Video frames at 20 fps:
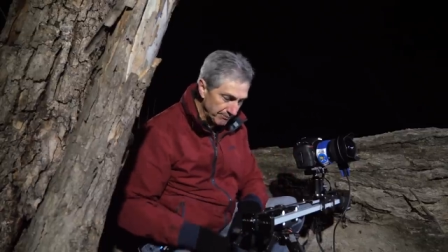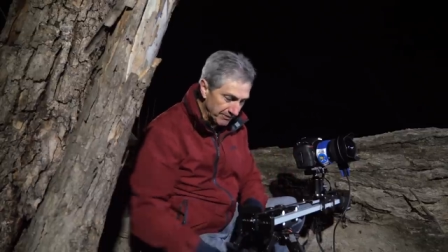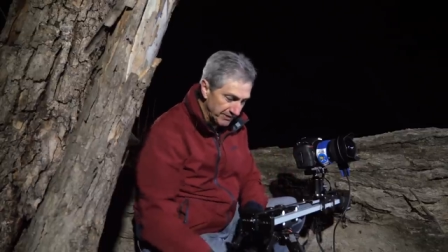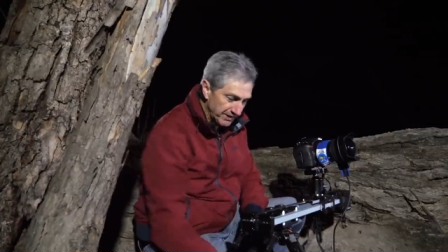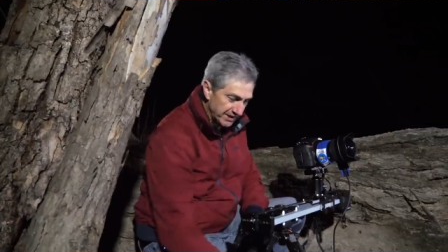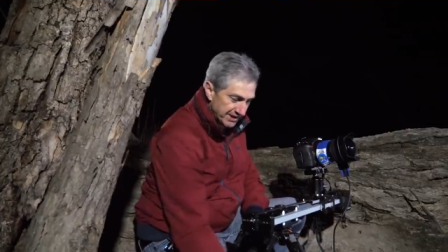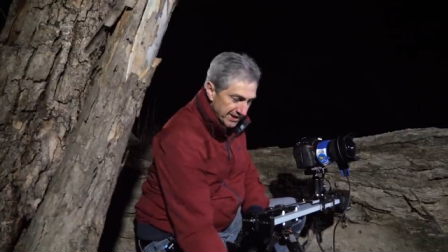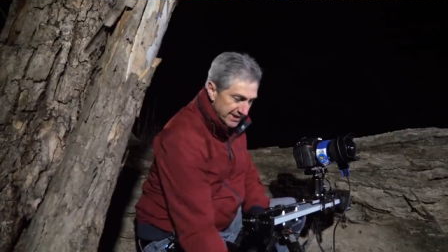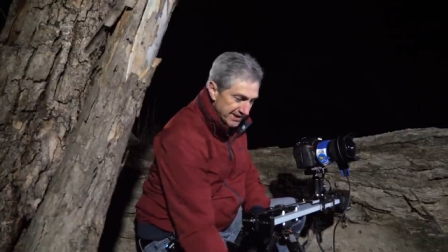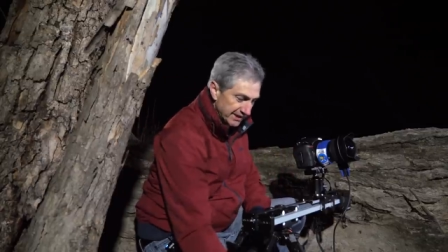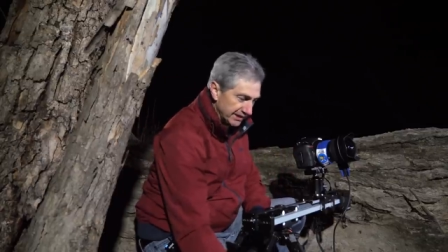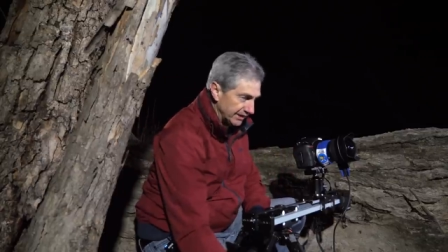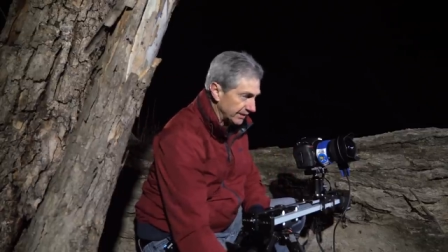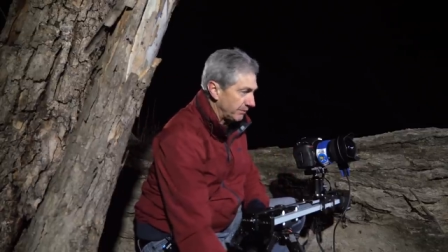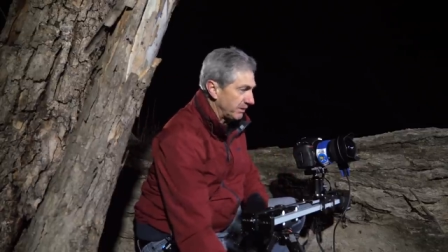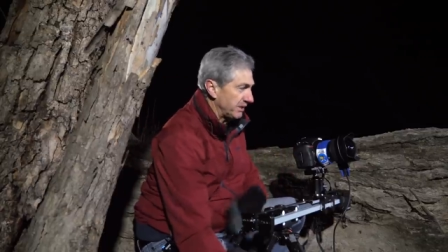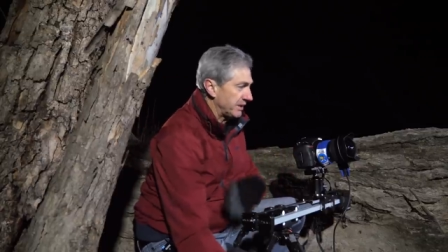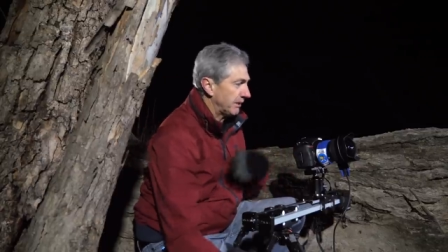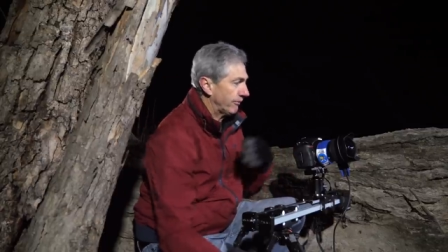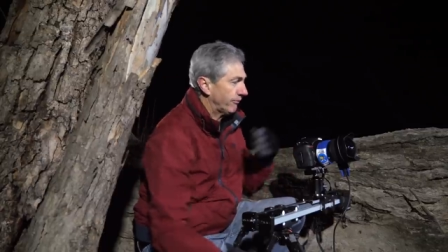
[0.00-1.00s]
This is a little
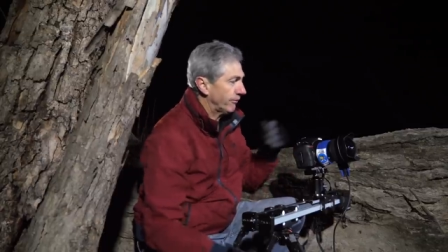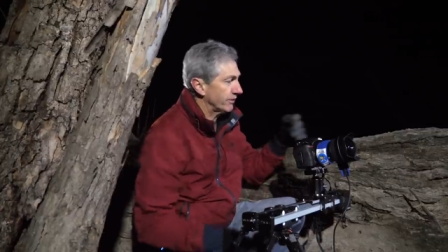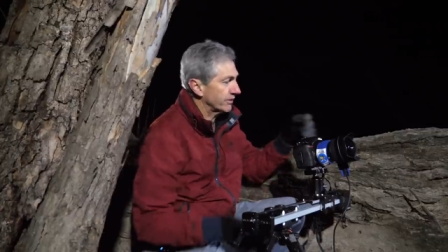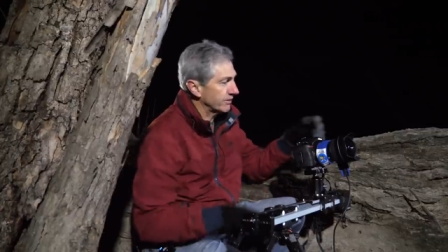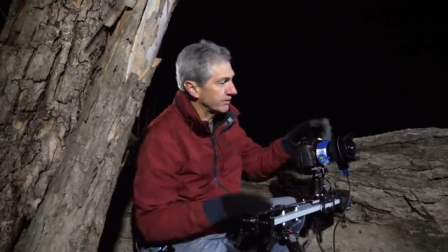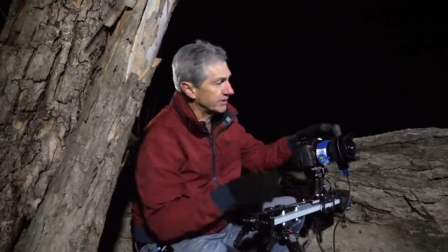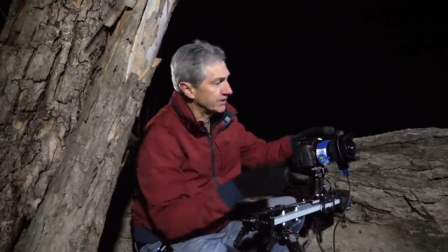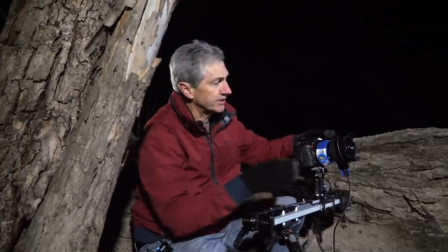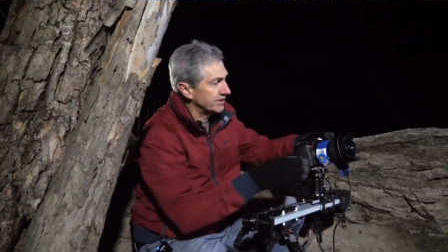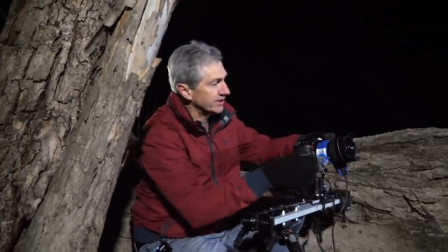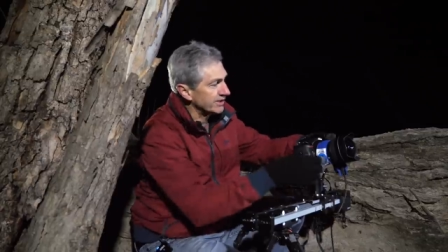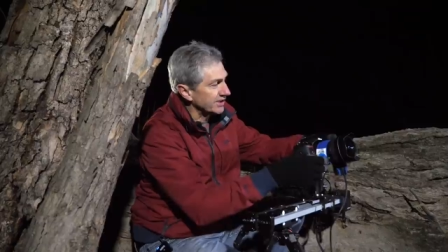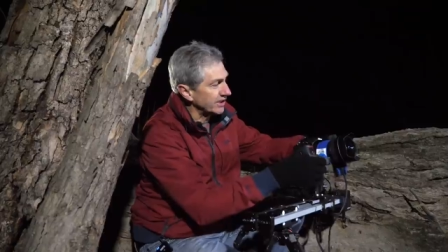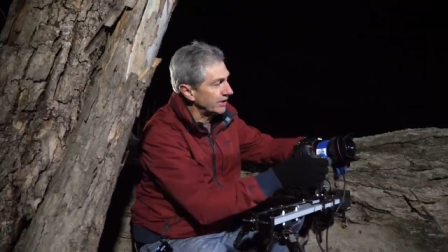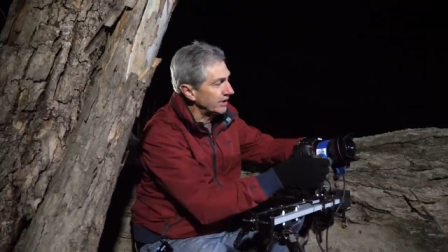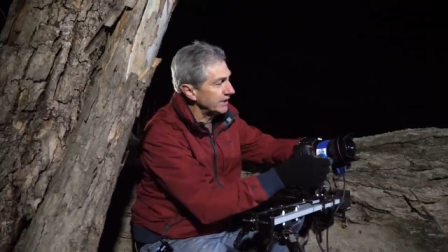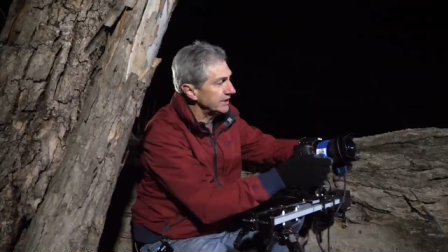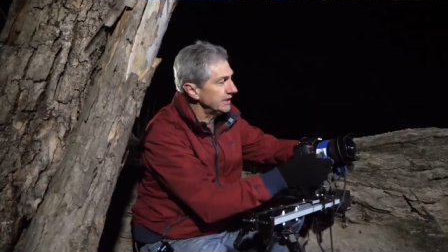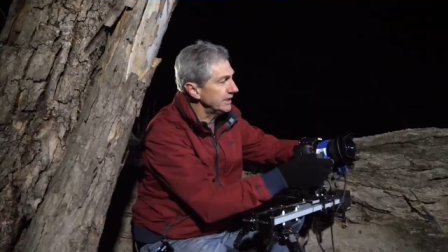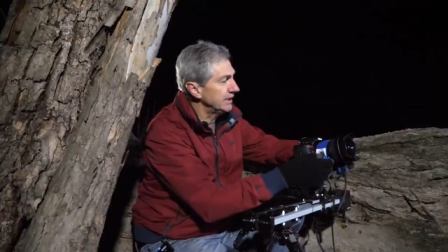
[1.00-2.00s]
bit different
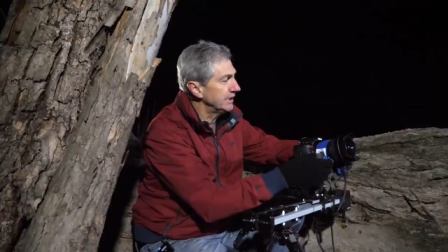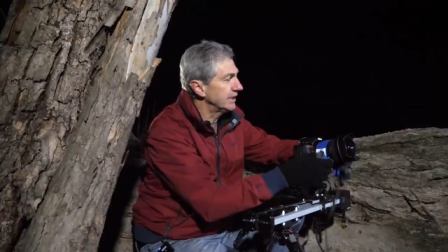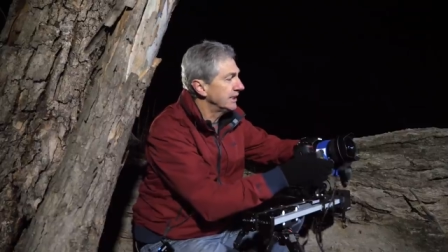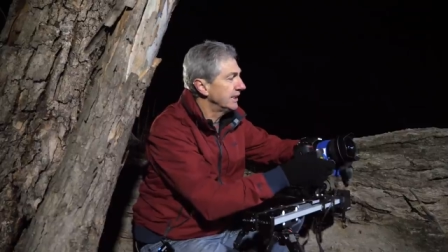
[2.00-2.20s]
design.